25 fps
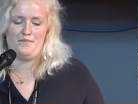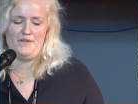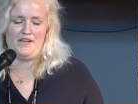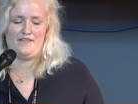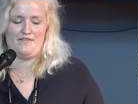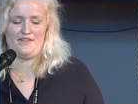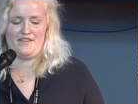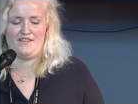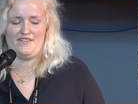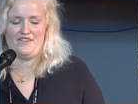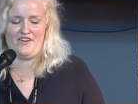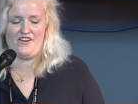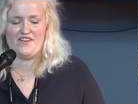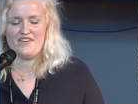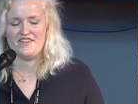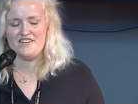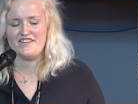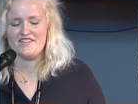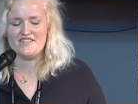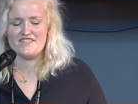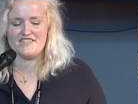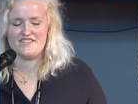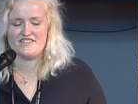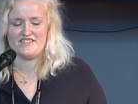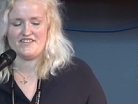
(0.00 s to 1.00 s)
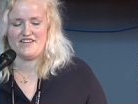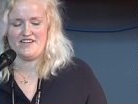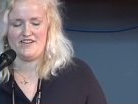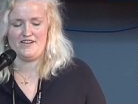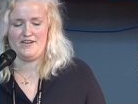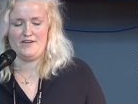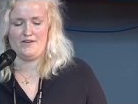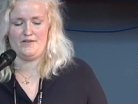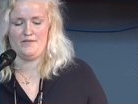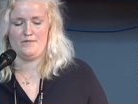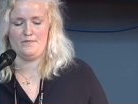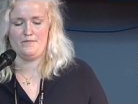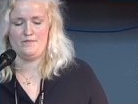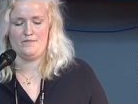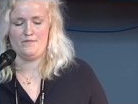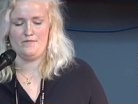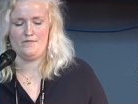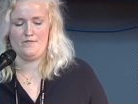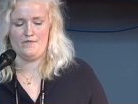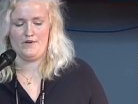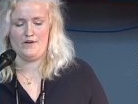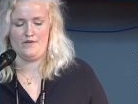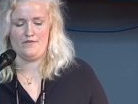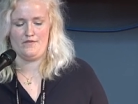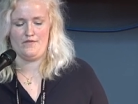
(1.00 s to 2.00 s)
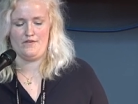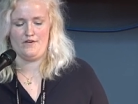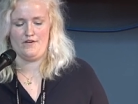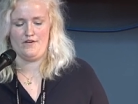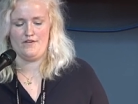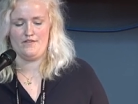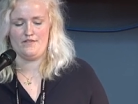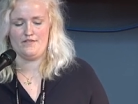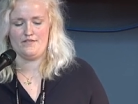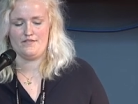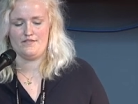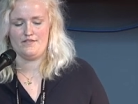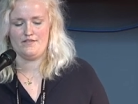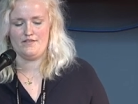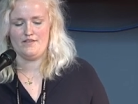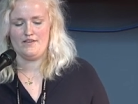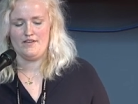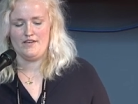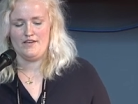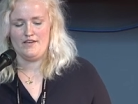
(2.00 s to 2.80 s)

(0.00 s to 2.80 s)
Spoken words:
basic knowledge, our first